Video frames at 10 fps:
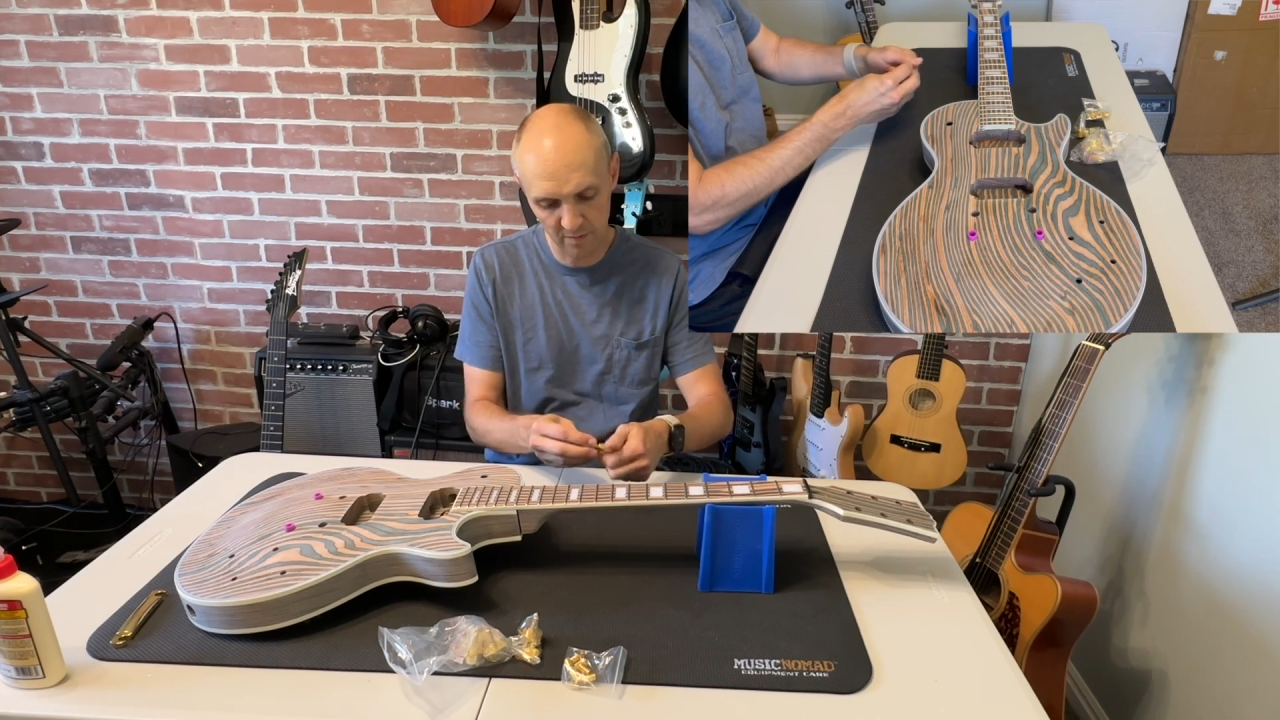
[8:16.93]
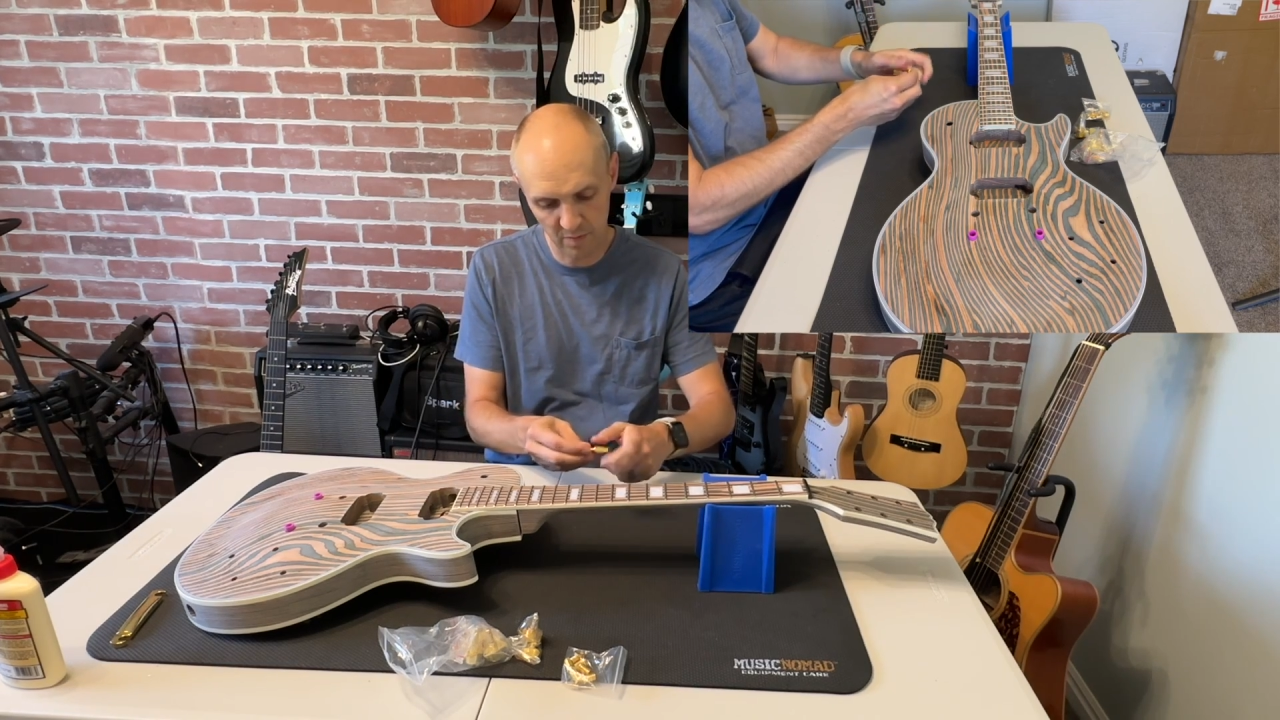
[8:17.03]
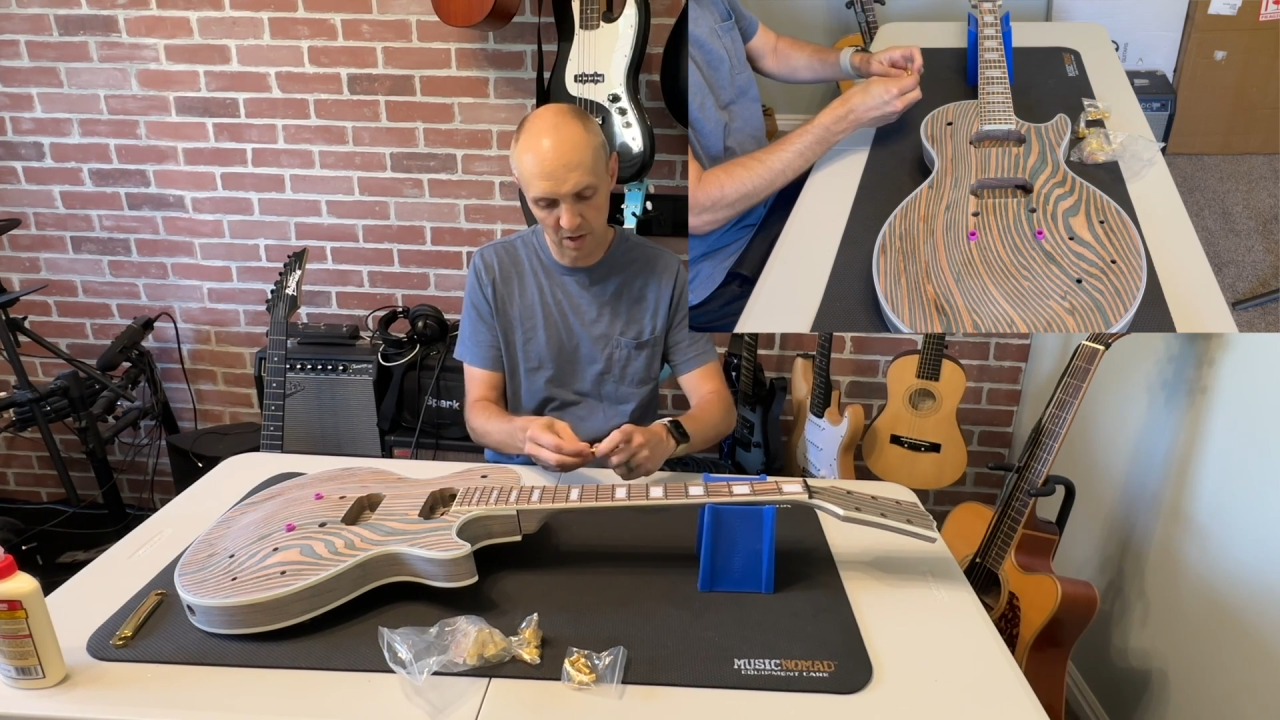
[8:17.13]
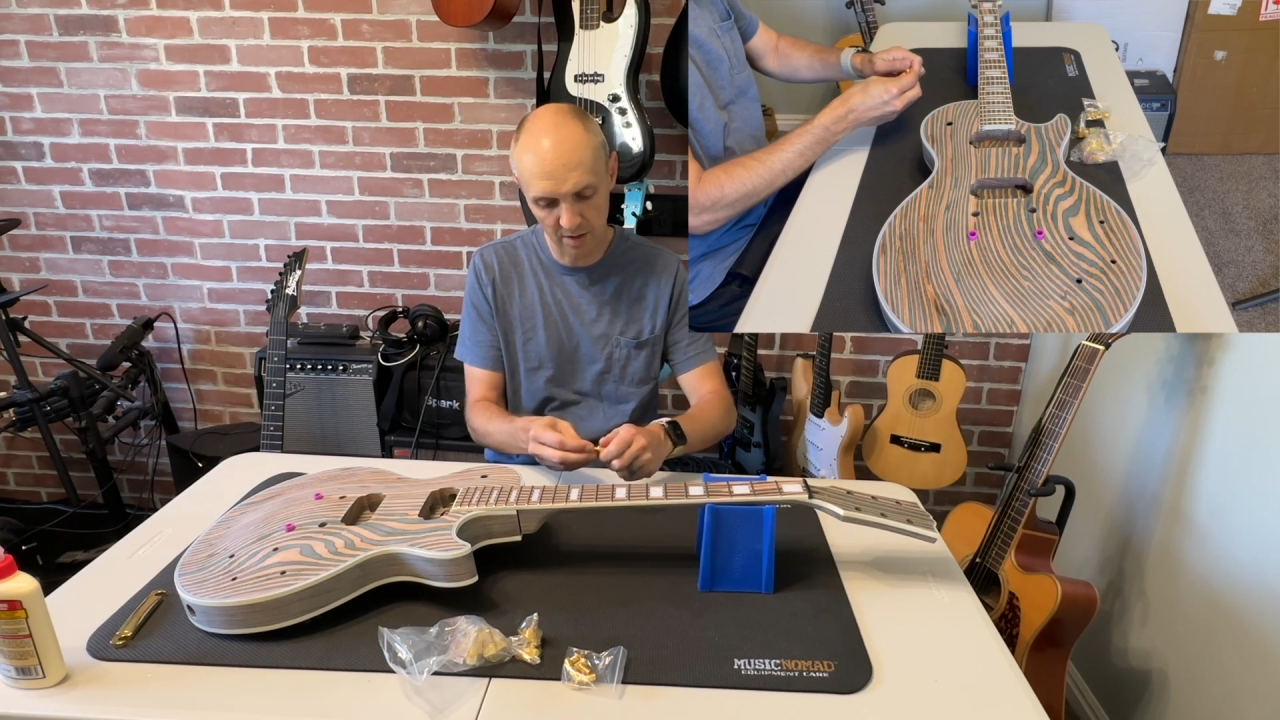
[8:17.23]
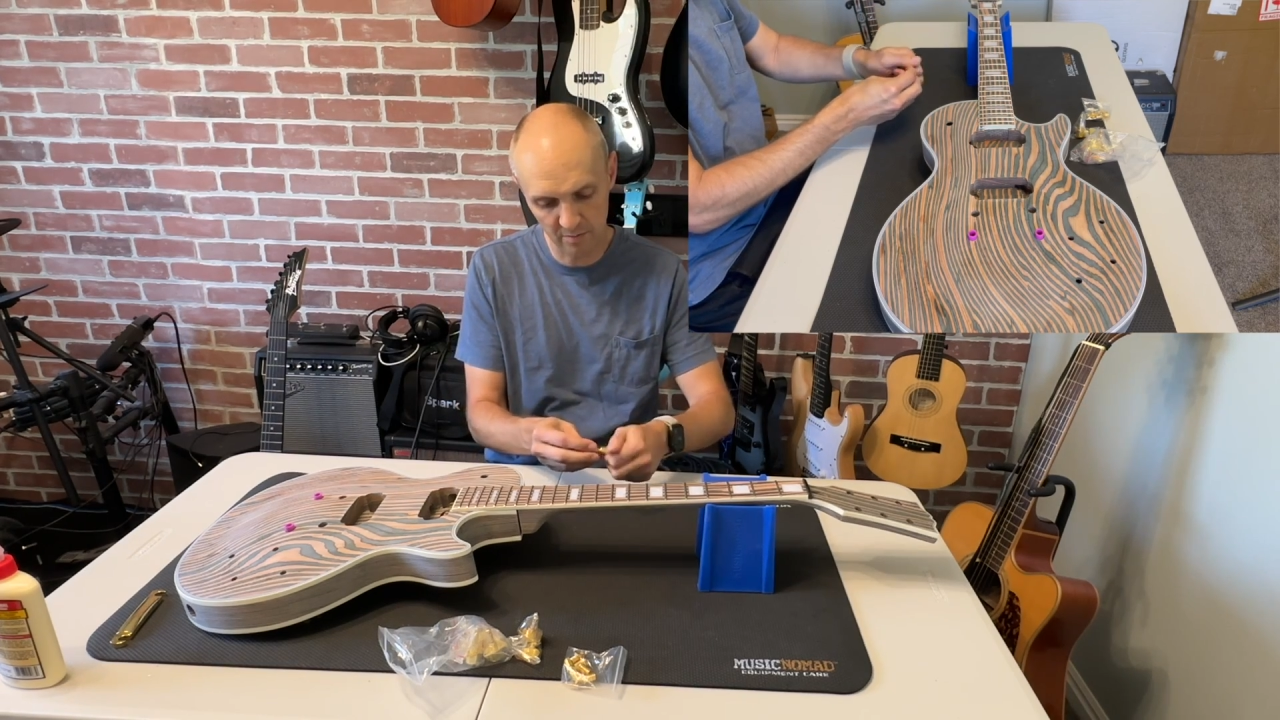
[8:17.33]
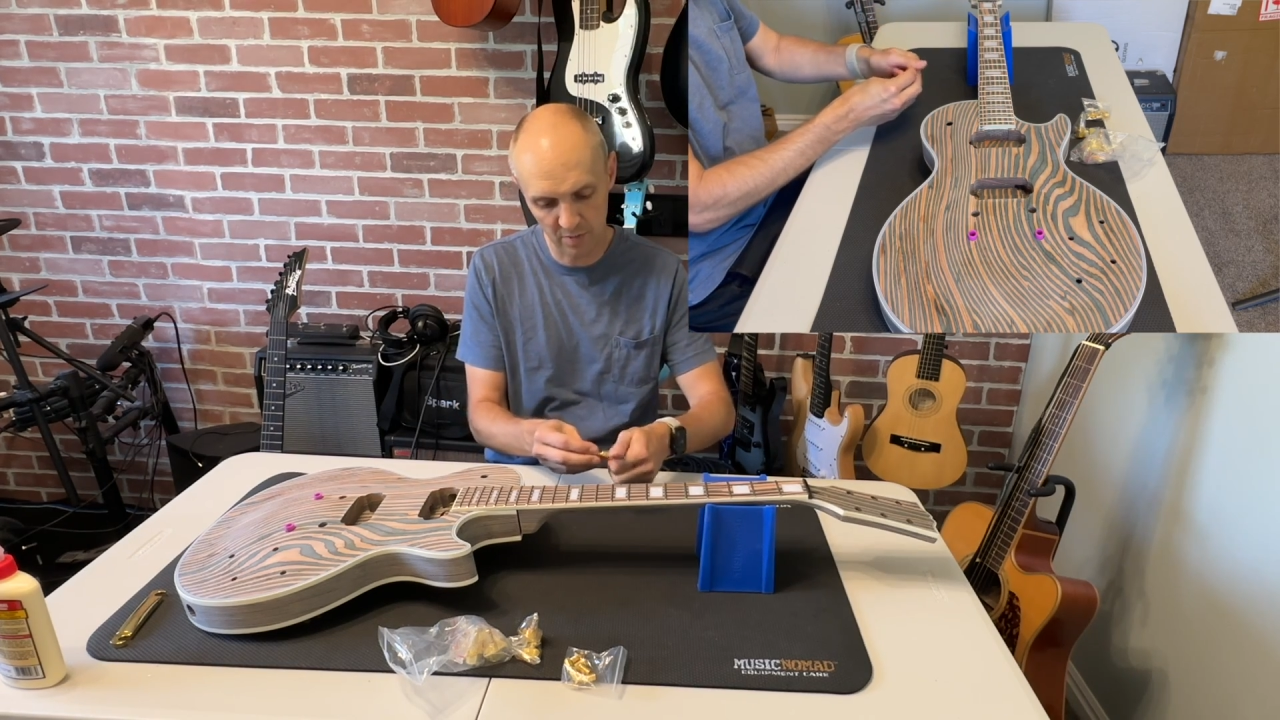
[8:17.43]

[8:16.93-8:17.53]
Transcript: bottom